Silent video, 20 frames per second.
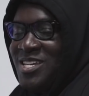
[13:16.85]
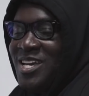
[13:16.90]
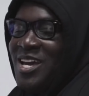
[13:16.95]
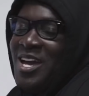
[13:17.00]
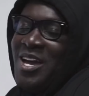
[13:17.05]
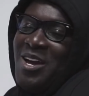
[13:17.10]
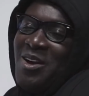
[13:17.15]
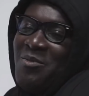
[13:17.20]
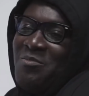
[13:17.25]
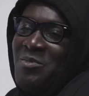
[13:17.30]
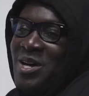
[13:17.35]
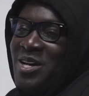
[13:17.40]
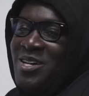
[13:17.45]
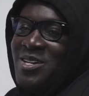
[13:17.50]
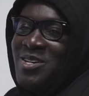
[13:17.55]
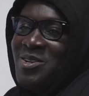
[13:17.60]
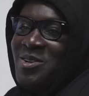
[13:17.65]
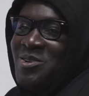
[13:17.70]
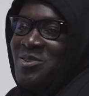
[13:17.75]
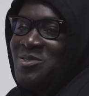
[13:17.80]
Yeah, I'm not
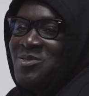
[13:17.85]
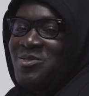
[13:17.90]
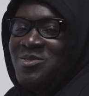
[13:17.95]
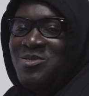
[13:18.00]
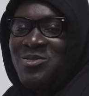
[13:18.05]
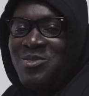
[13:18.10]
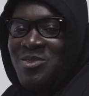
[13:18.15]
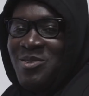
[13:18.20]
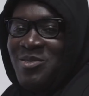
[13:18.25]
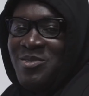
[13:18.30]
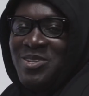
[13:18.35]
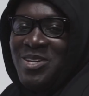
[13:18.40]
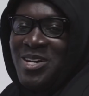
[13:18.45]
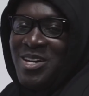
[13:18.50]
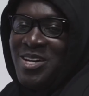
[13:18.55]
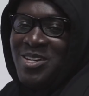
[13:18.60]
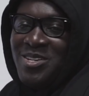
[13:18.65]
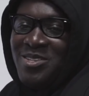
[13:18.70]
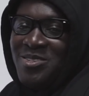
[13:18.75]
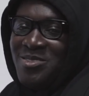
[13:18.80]
gonna go to his door and
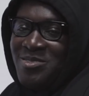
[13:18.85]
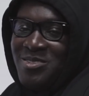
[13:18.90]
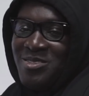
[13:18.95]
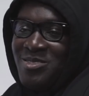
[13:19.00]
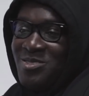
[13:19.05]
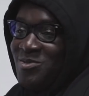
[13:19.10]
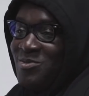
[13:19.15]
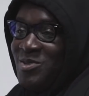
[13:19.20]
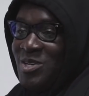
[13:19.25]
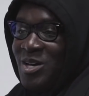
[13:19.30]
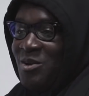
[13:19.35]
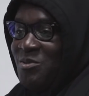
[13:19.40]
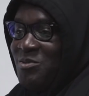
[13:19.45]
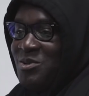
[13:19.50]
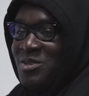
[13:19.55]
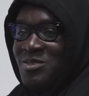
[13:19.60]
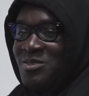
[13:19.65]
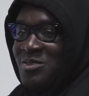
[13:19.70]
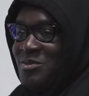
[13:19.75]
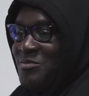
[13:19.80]
knock on the door. That's something that I
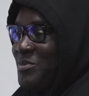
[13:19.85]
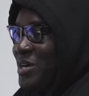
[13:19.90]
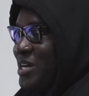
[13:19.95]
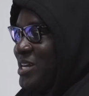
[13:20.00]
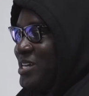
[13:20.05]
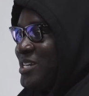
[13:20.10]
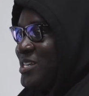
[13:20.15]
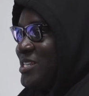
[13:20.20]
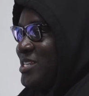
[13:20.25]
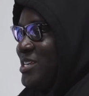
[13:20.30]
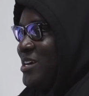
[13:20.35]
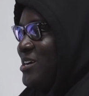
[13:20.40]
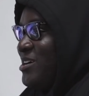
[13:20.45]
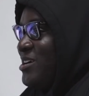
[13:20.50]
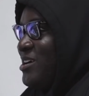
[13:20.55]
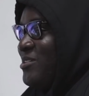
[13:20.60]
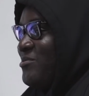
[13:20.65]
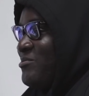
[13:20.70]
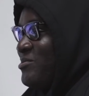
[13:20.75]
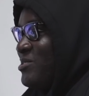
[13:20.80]
would have done back in the day. I
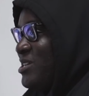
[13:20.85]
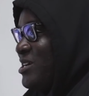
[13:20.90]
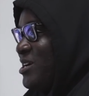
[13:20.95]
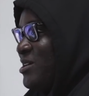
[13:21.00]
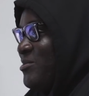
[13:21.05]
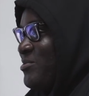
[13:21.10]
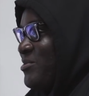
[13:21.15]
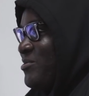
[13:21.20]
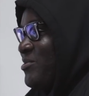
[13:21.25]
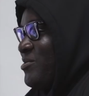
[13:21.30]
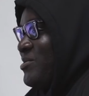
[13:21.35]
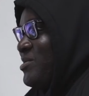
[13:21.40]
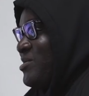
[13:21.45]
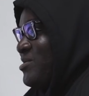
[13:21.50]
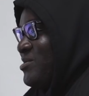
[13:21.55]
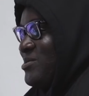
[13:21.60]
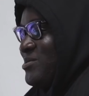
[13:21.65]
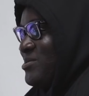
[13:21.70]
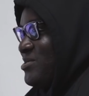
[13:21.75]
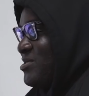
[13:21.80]
can't even lie, but I would
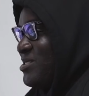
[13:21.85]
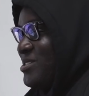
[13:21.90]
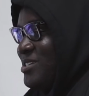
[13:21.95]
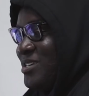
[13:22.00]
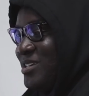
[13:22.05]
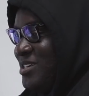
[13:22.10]
have just...